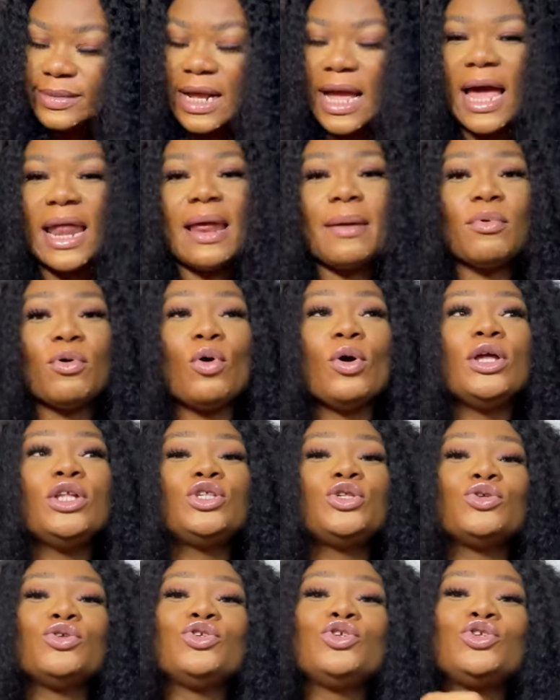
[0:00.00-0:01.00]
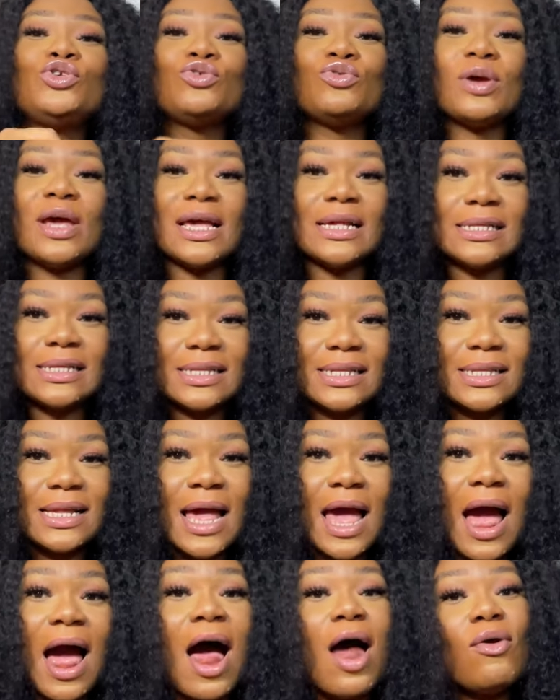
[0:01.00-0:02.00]
and I'm going to dress
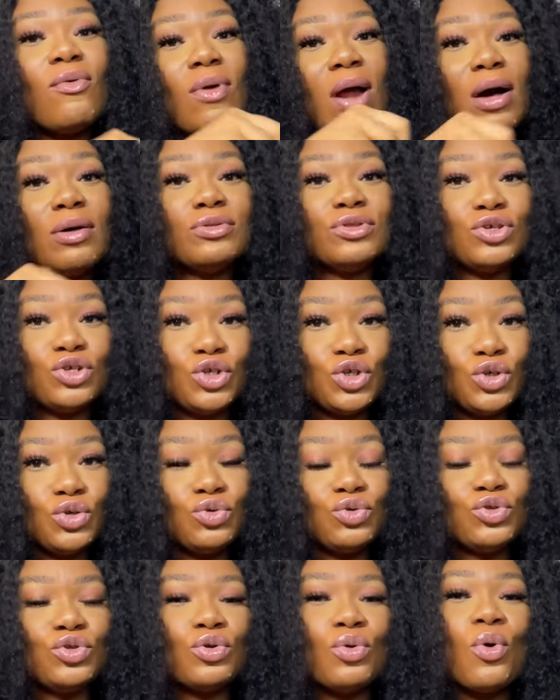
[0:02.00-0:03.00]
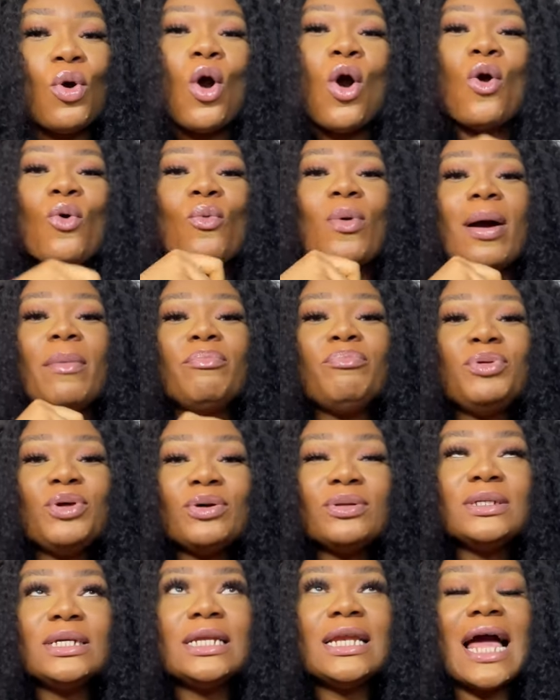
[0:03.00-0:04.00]
around the shoe. So we're
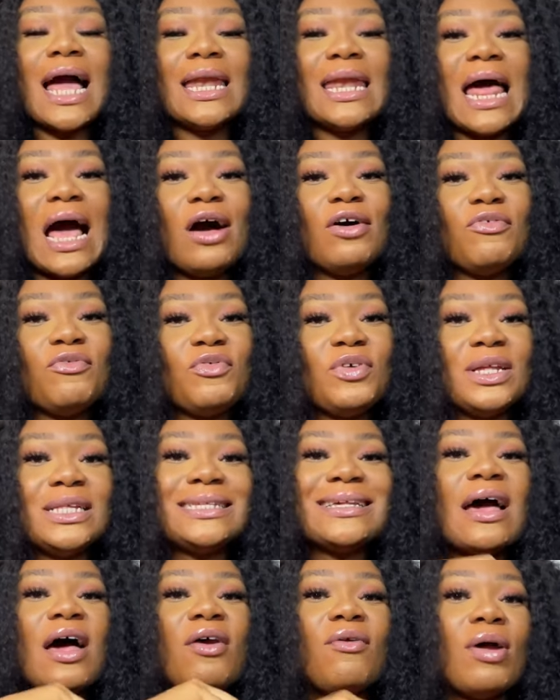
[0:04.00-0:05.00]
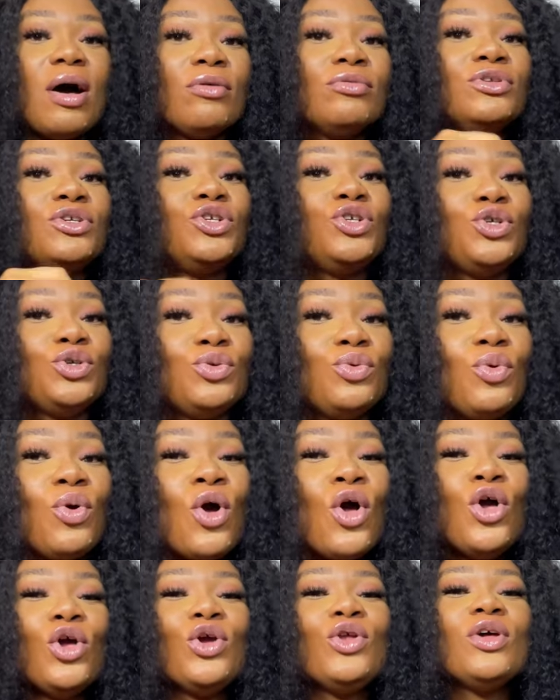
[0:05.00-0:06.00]
building an outfit around the shoe.
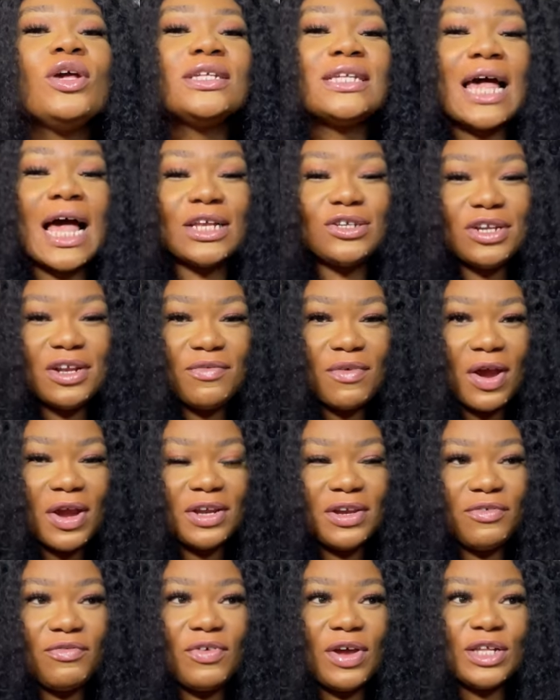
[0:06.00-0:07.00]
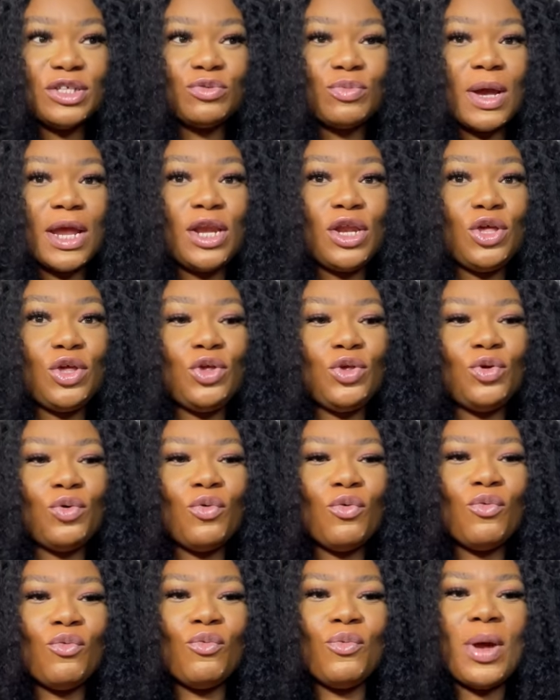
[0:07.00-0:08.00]
You know, it's actually very different when
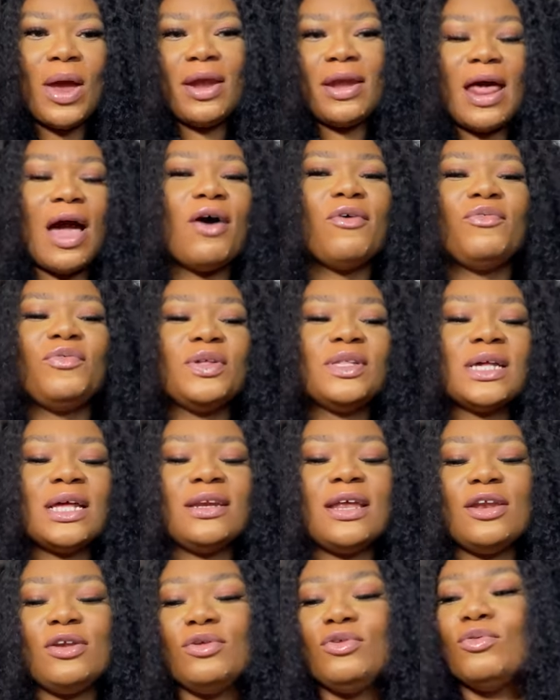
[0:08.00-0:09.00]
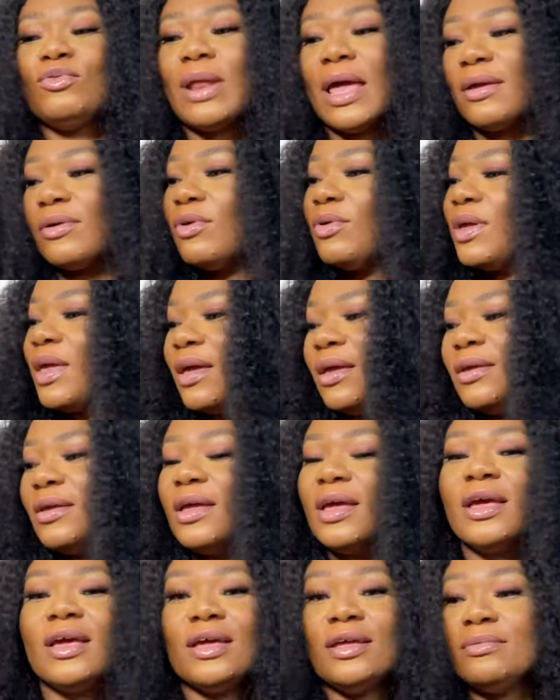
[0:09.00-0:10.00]
you wear an outfit and then you're like, okay,
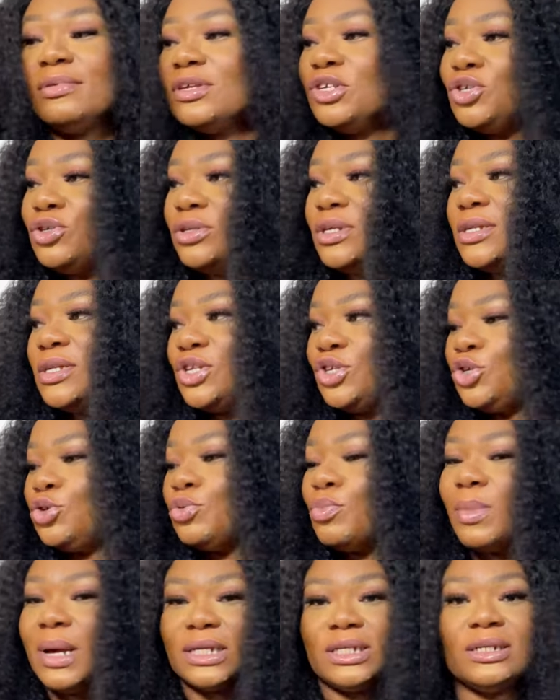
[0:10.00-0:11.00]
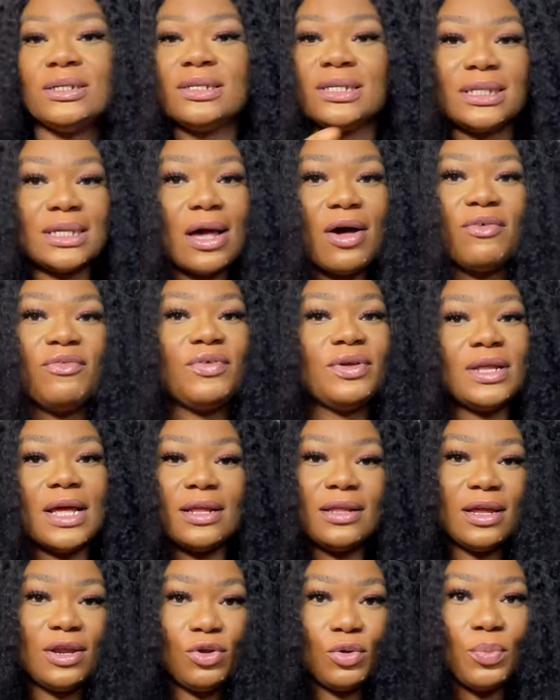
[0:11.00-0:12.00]
This, this shoe matches this outfit,
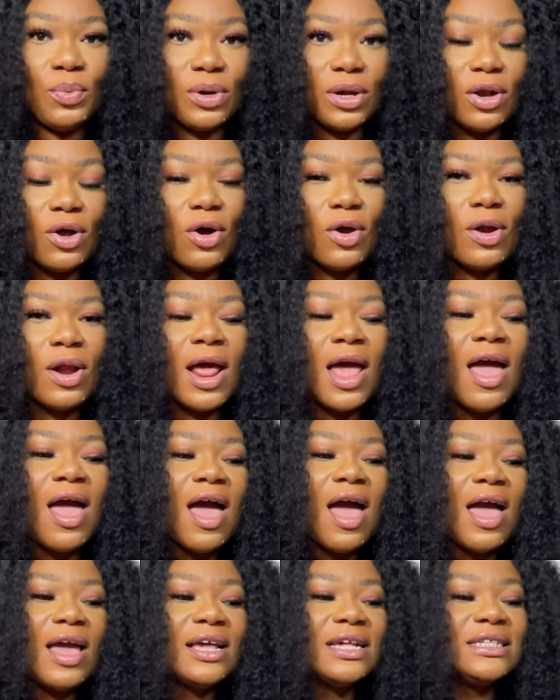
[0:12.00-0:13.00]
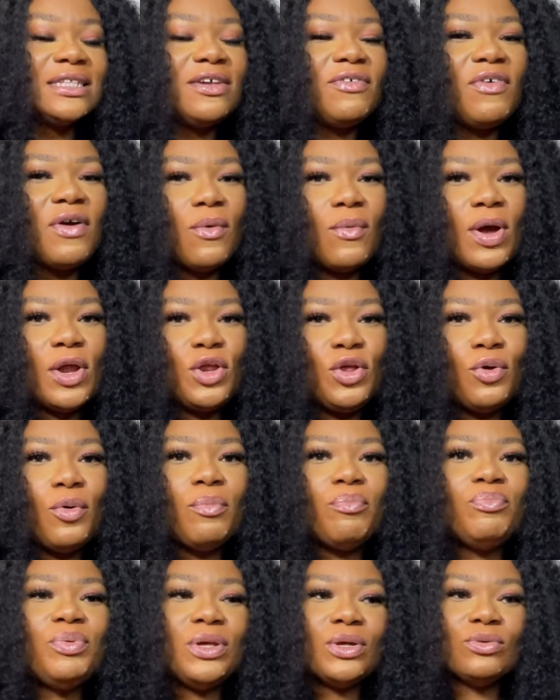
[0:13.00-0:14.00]
and then you put it on. It's different when you
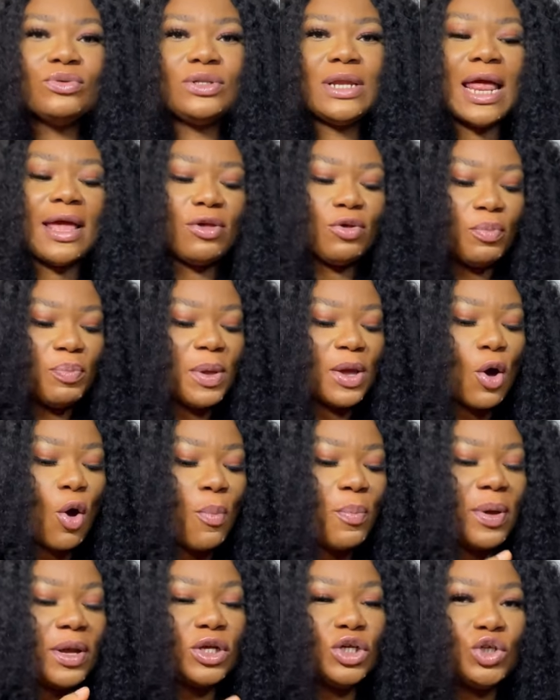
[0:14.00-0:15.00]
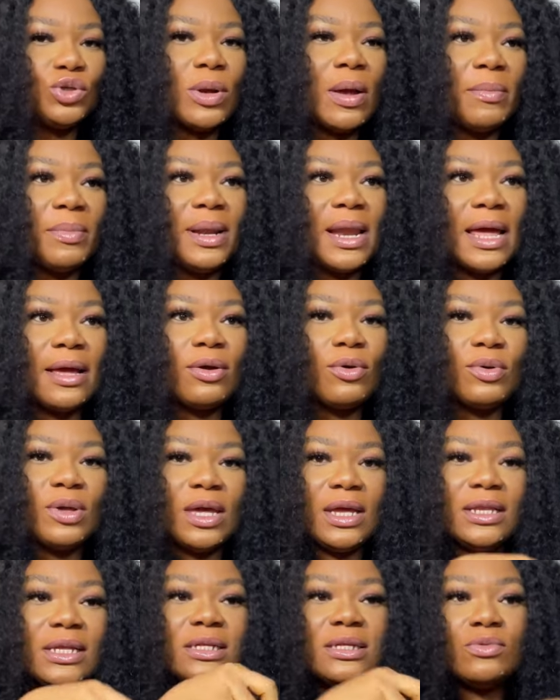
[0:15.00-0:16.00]
build, like you pick up a shoe and be like,
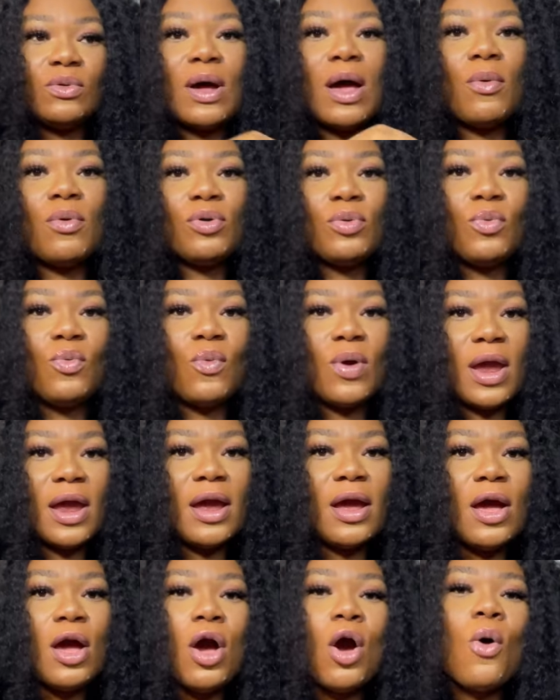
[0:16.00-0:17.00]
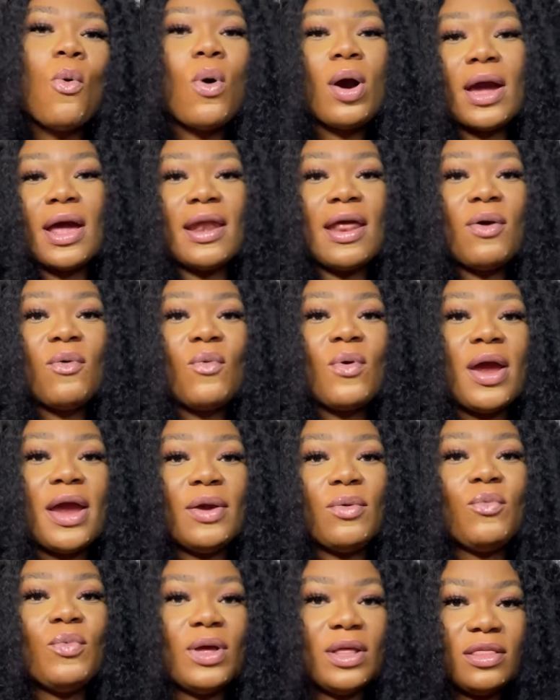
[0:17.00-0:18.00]
okay, this is what I want to wear, what can I wear
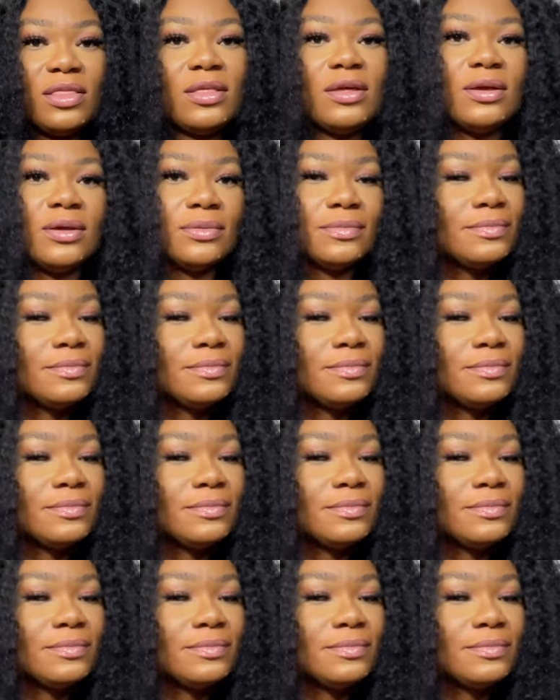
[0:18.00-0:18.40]
it with?